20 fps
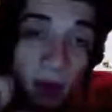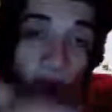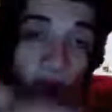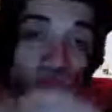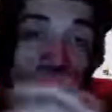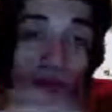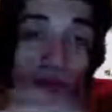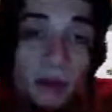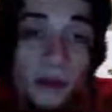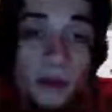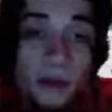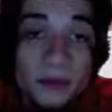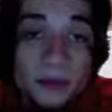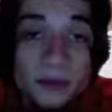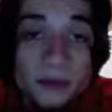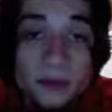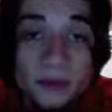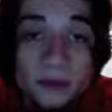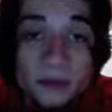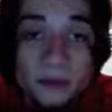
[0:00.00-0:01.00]
I don't
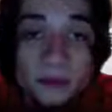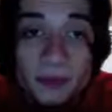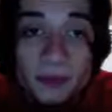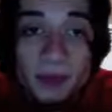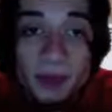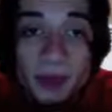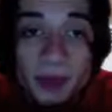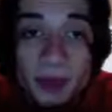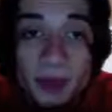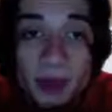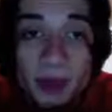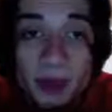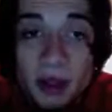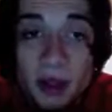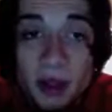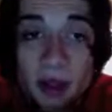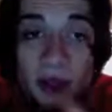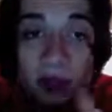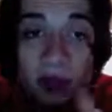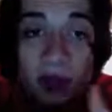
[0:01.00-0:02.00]
know. So I think
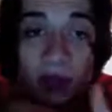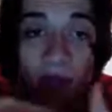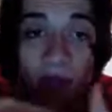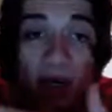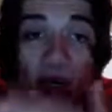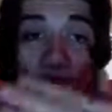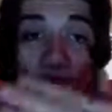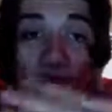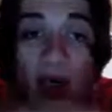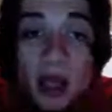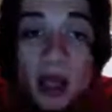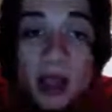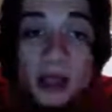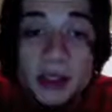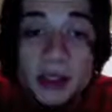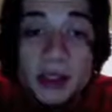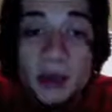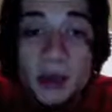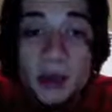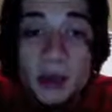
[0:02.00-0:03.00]
this was kind of it's
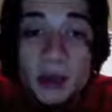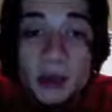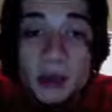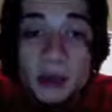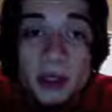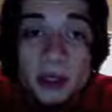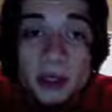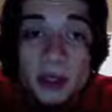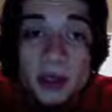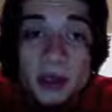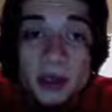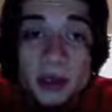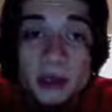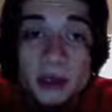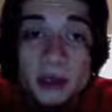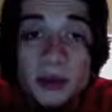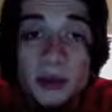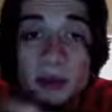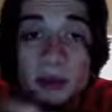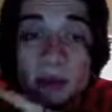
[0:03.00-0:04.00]
an important thing to do
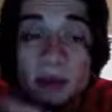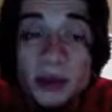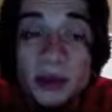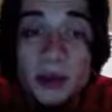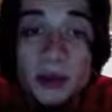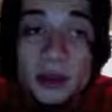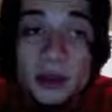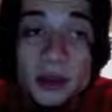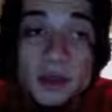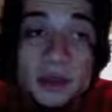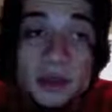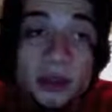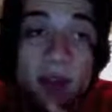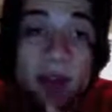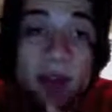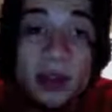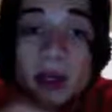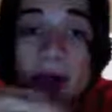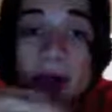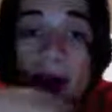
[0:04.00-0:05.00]
to do the long division
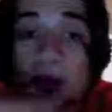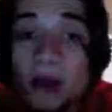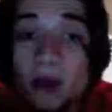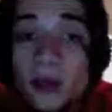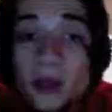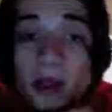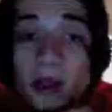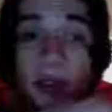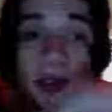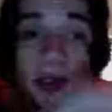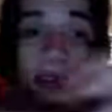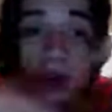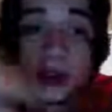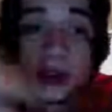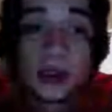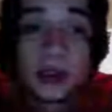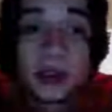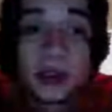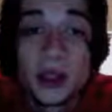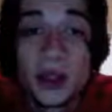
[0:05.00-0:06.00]
and outreach and
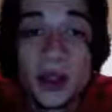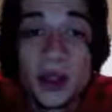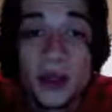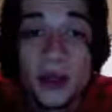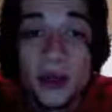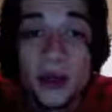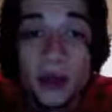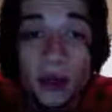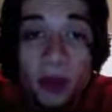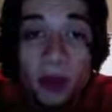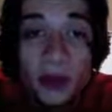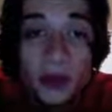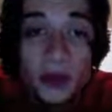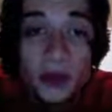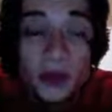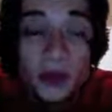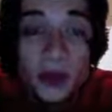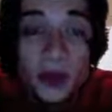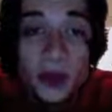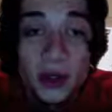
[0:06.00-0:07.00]
just you know what I mean
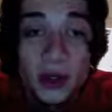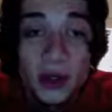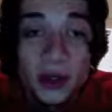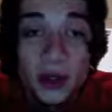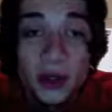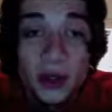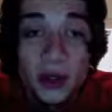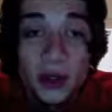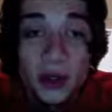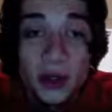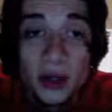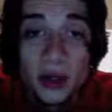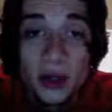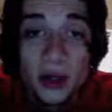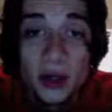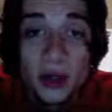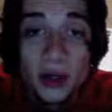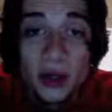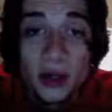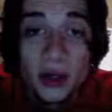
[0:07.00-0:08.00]
strengthen
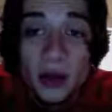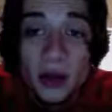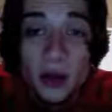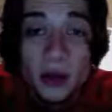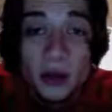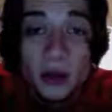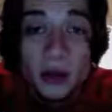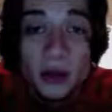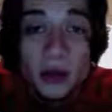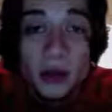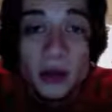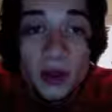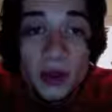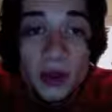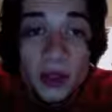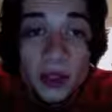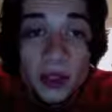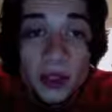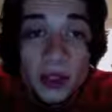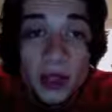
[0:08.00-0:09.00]
uh,
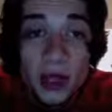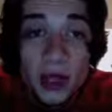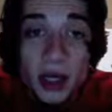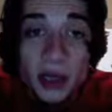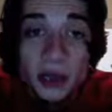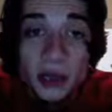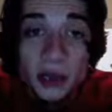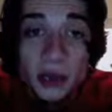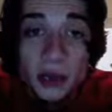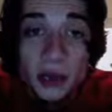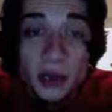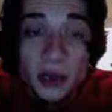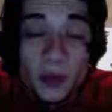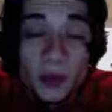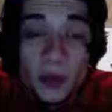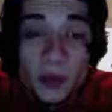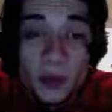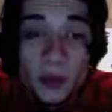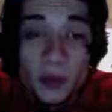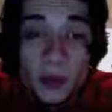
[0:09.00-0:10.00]
strengthen the ties between
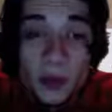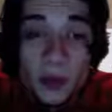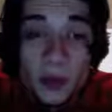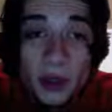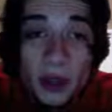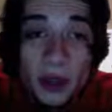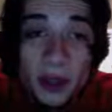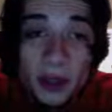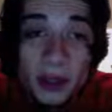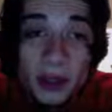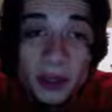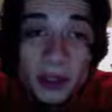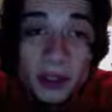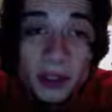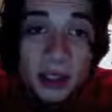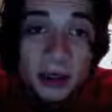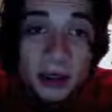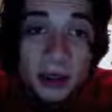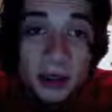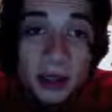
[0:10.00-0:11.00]
people who are headed in the
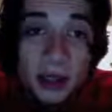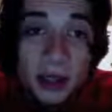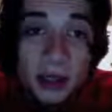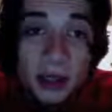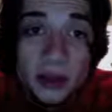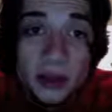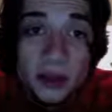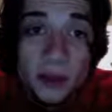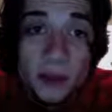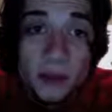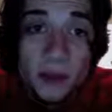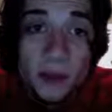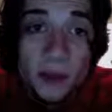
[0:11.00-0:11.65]
same direction